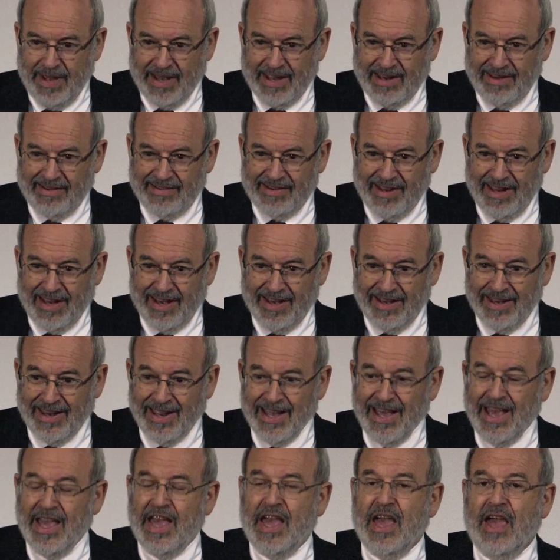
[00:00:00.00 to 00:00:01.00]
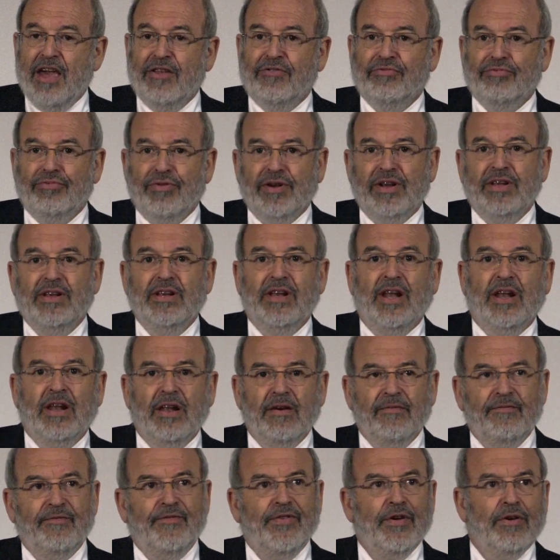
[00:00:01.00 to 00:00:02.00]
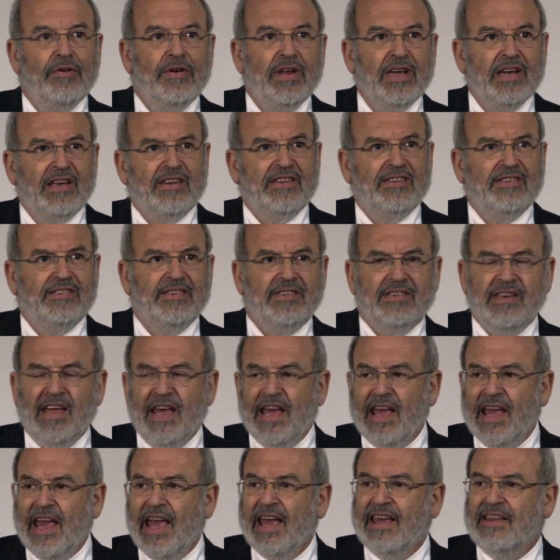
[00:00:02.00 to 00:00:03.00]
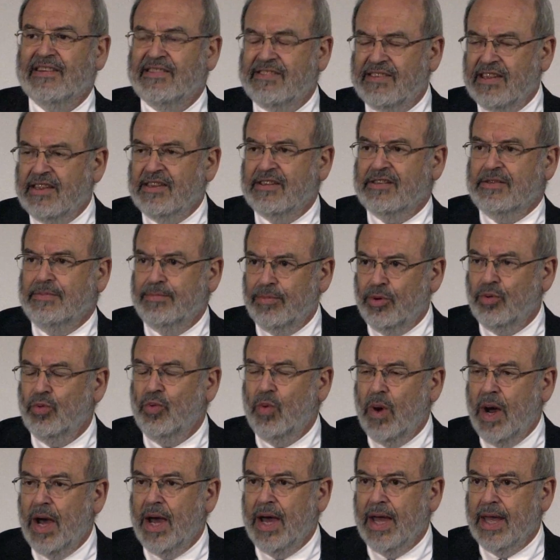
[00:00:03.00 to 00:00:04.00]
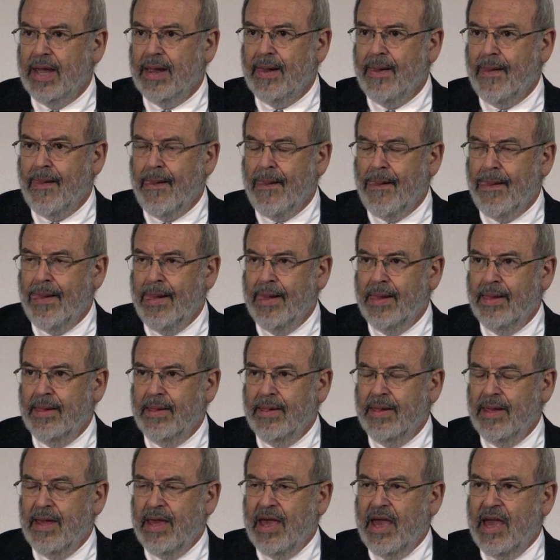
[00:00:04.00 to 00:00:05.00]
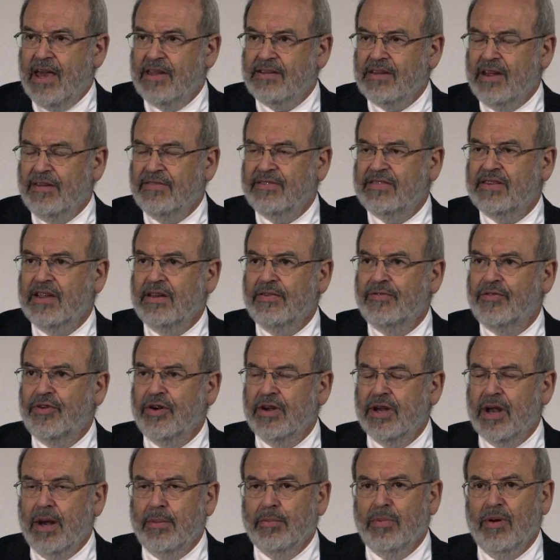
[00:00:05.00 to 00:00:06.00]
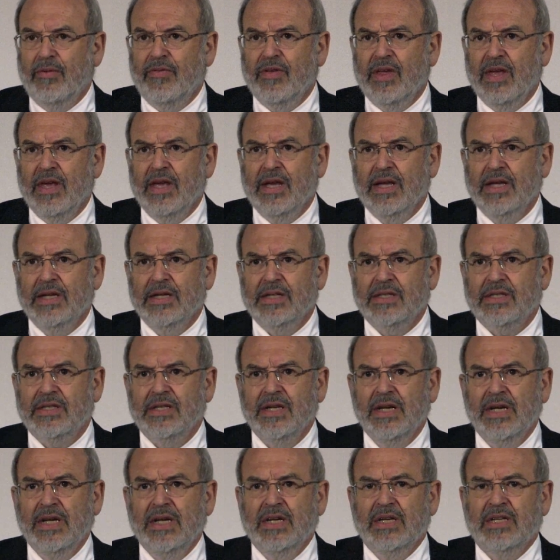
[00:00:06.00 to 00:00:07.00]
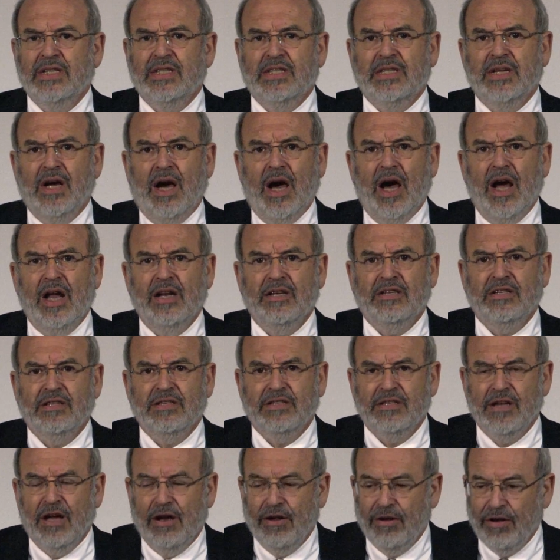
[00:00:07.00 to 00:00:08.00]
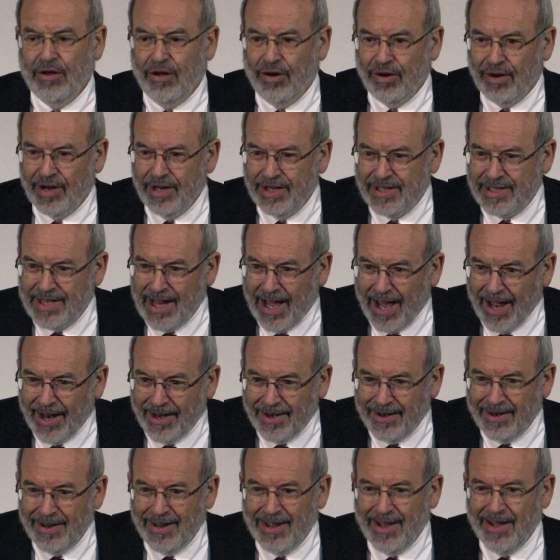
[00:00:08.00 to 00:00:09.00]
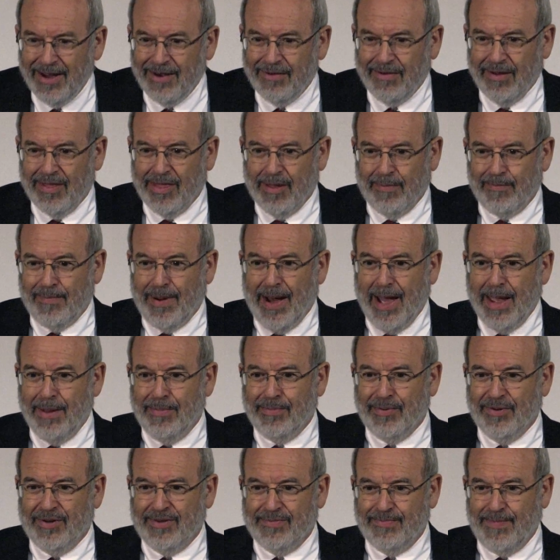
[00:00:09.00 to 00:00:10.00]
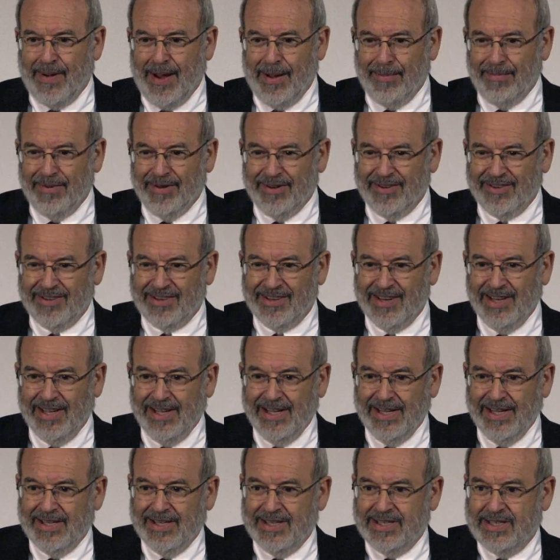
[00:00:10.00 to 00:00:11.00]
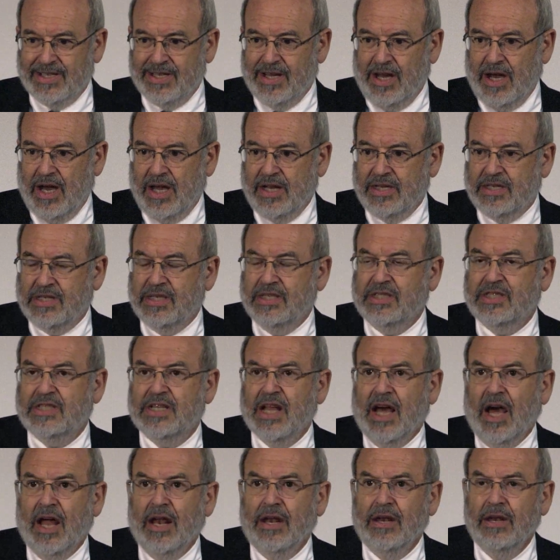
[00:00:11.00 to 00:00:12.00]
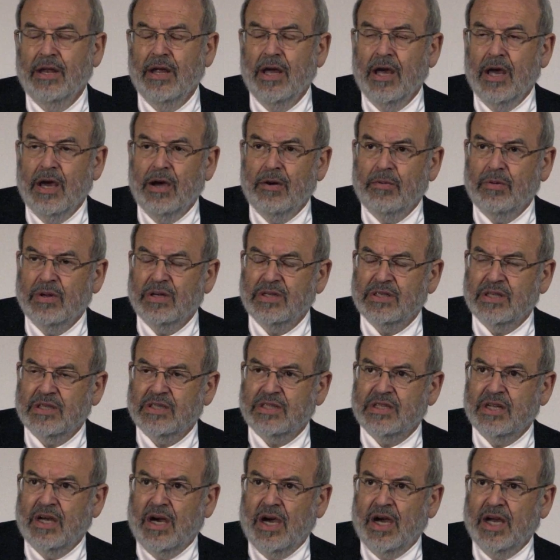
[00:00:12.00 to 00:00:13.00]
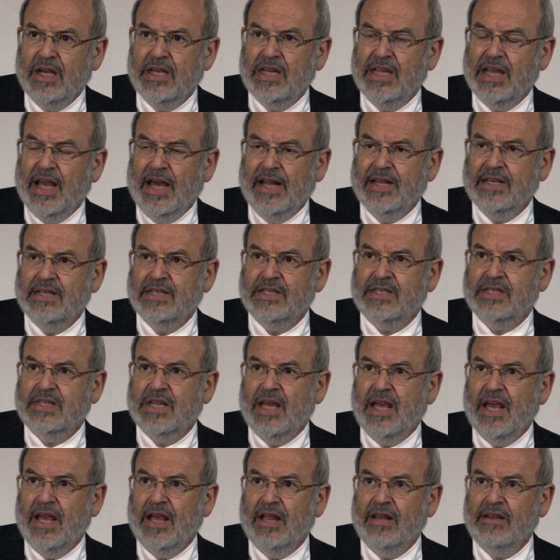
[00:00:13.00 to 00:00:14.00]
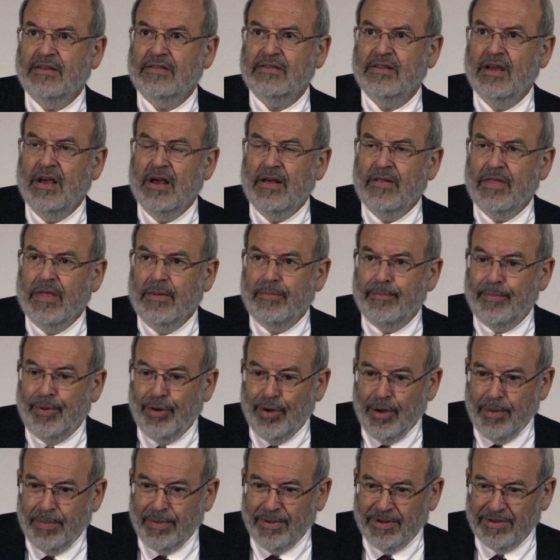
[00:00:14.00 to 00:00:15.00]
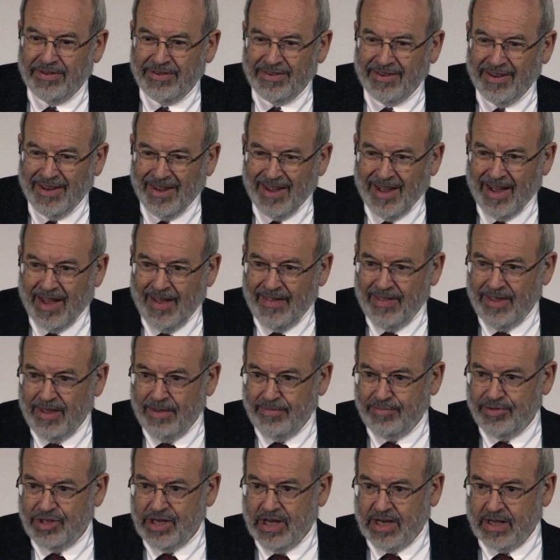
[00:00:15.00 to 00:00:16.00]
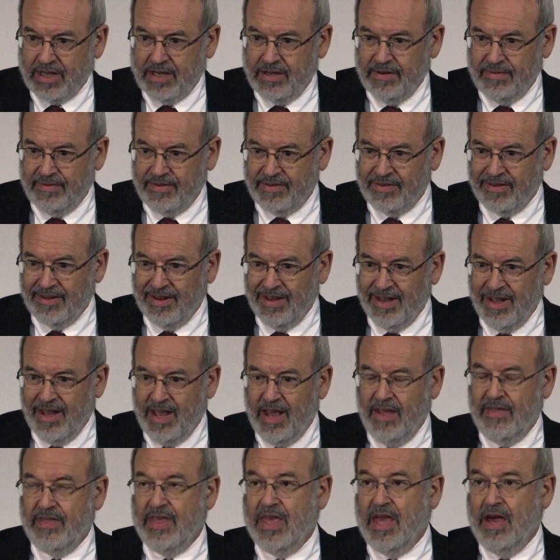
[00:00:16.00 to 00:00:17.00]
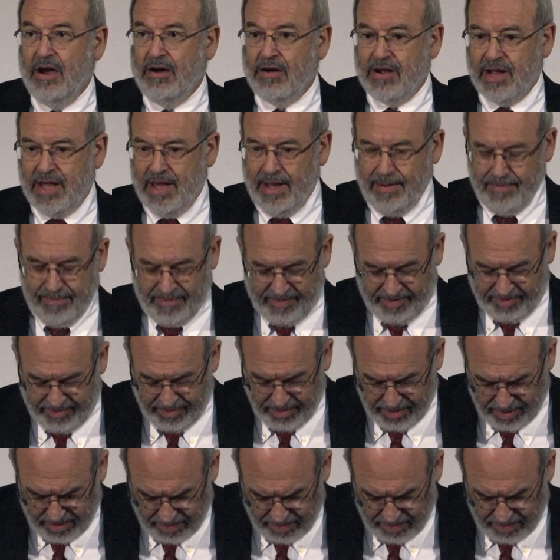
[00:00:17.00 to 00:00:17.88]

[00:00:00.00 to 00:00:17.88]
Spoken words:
magazine, is written in a very accessible way. As I've said for a number of years, science is no longer done when the paper is published. Science is done when society understands the purpose and the objectives and the outcomes